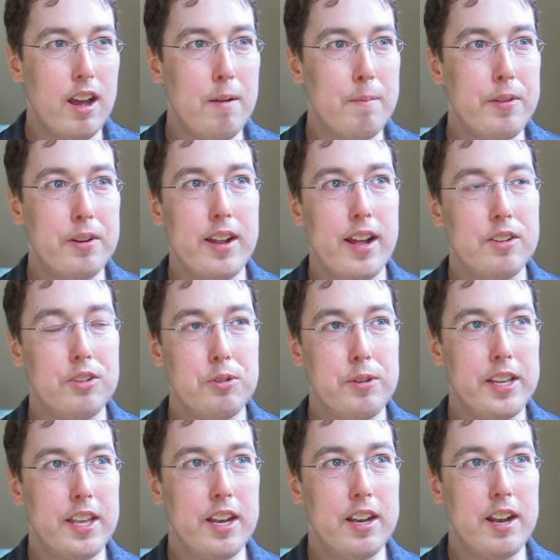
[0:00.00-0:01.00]
They're not
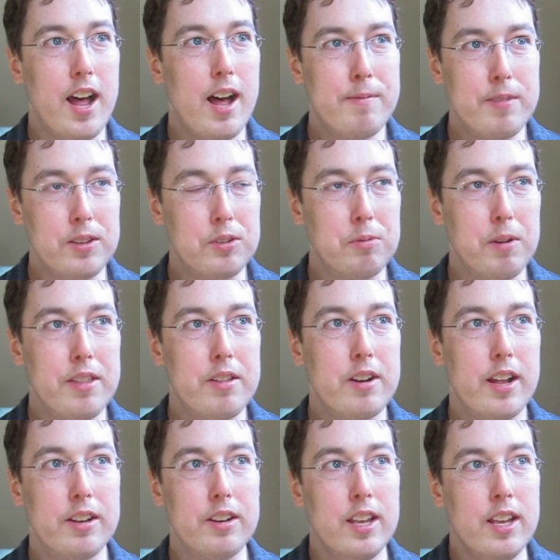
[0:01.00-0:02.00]
doing it in an obvious way. They're
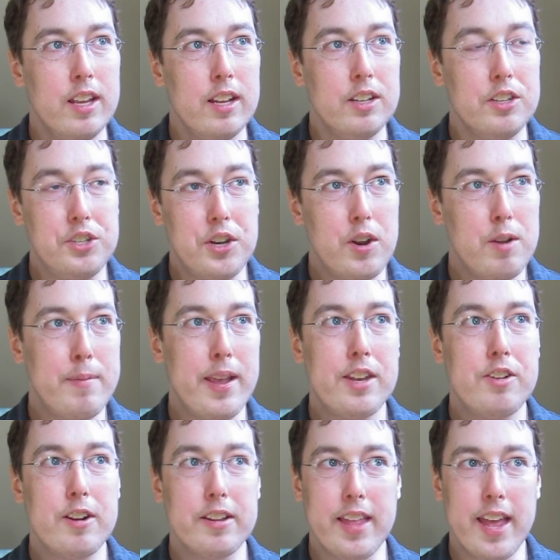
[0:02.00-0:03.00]
not
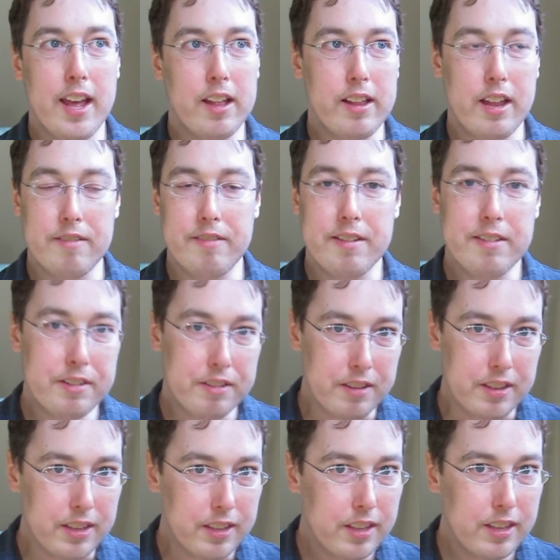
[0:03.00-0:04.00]
gerrymandering the hell out of
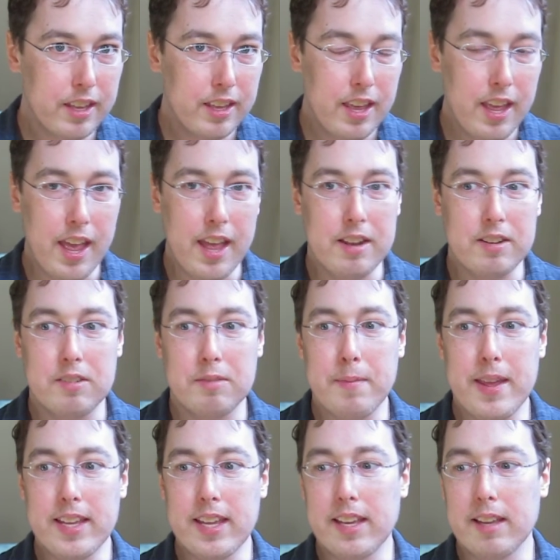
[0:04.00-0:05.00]
everything and
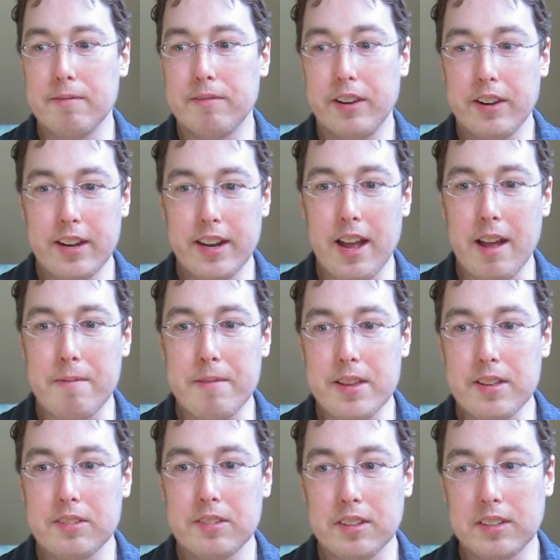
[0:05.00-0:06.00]
making it very
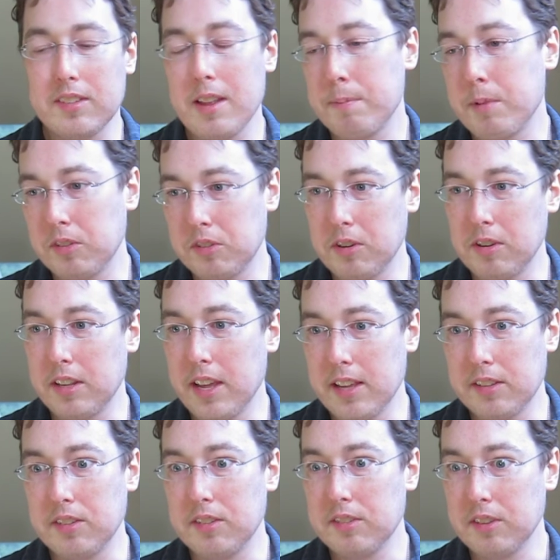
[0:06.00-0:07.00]
obvious, except in certain
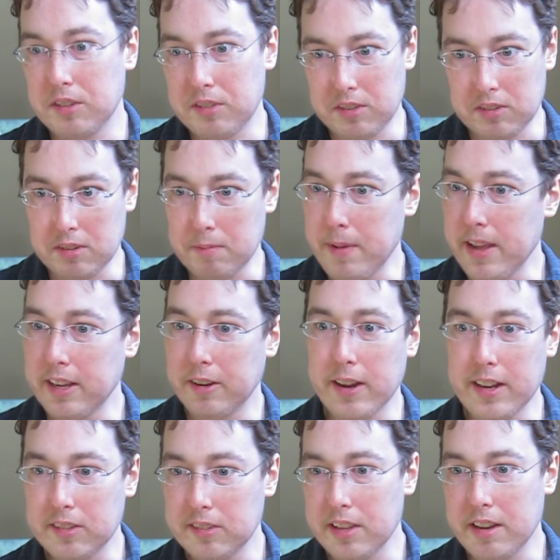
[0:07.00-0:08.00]
cases, such as in my
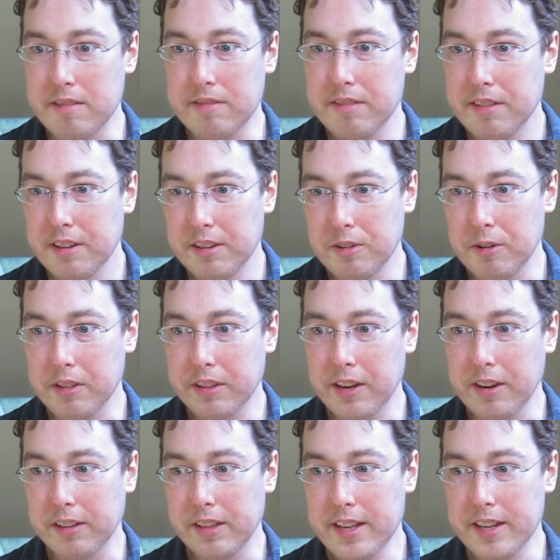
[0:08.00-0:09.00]
great state of North
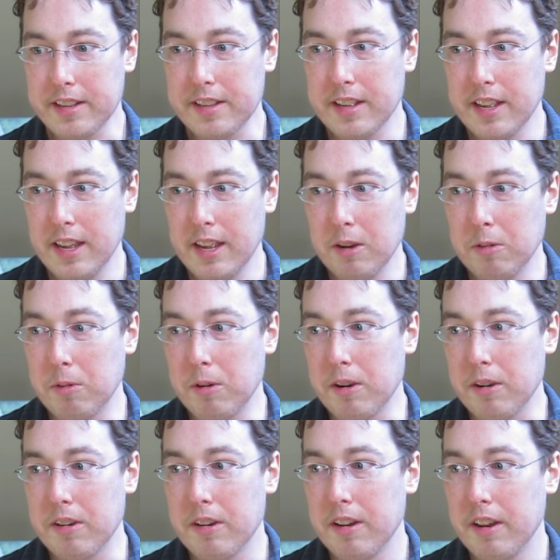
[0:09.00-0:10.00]
Carolina,
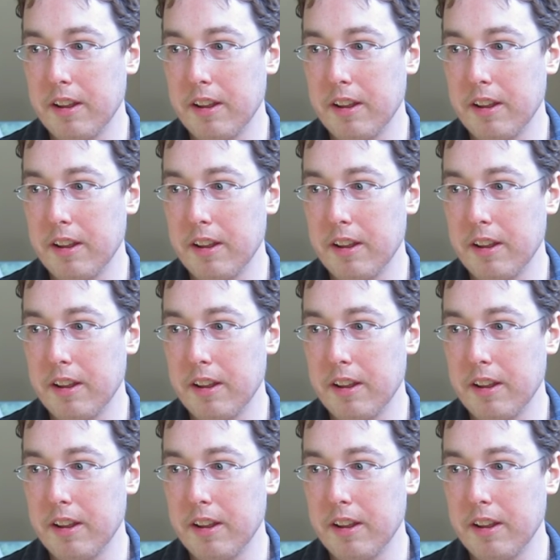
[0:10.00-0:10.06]
where